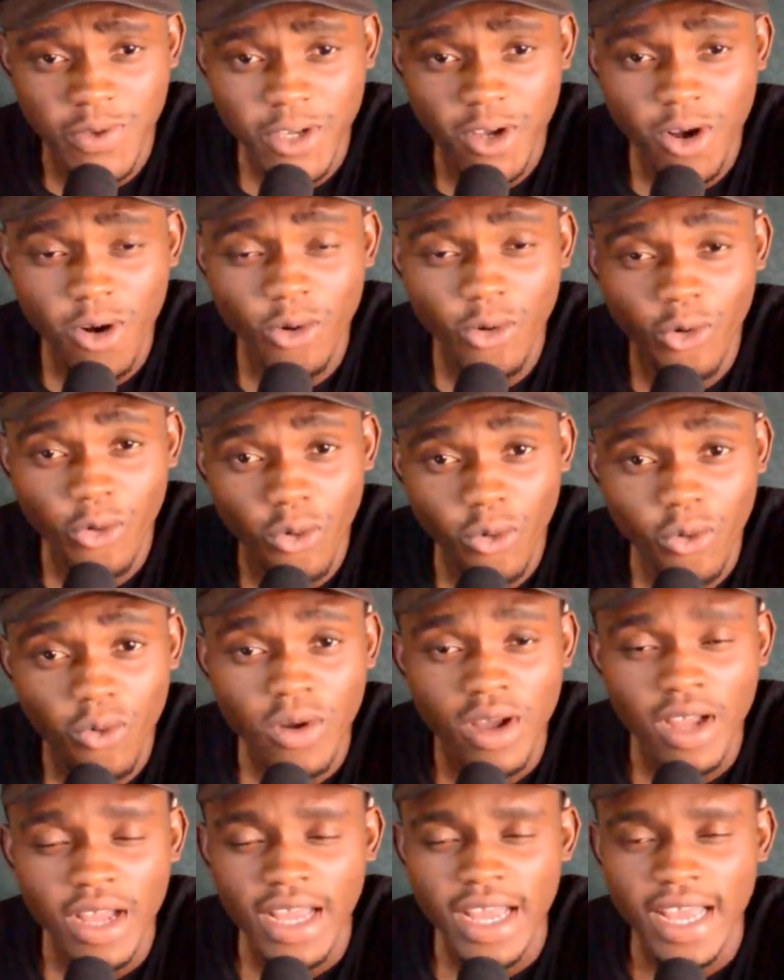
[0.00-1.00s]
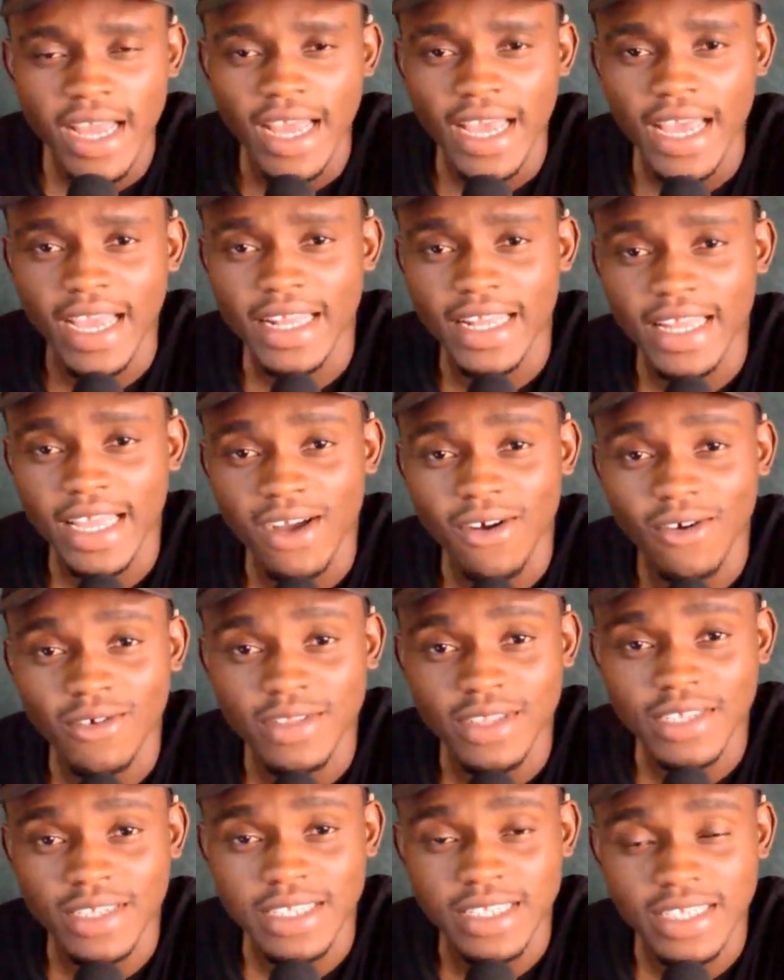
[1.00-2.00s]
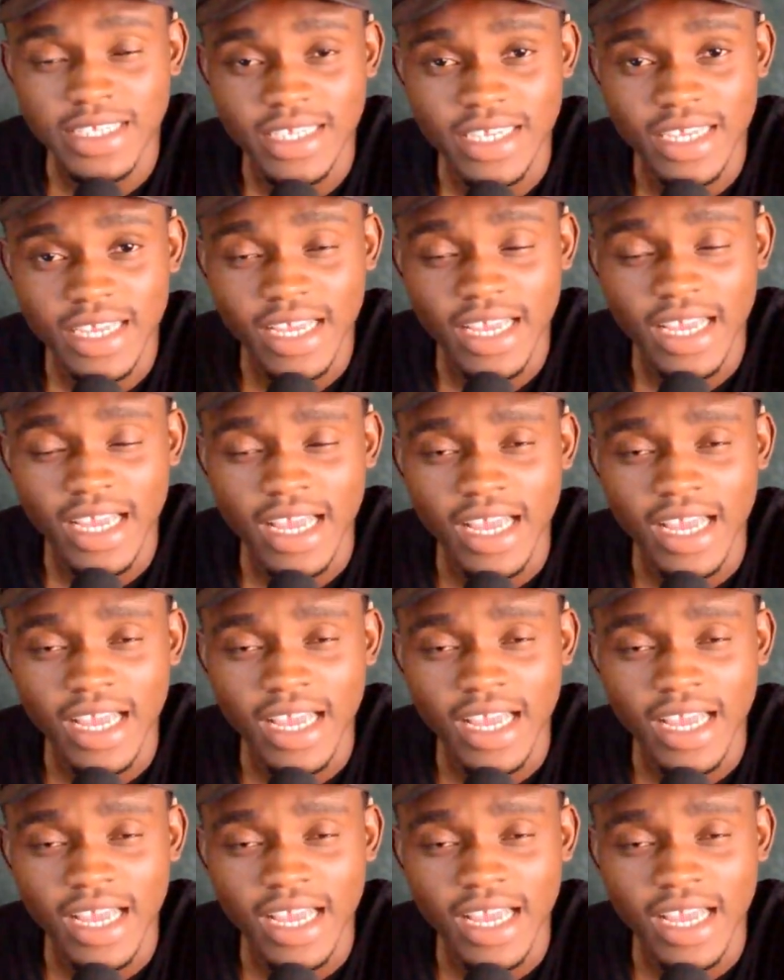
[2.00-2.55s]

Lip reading: We all know earlier on this year,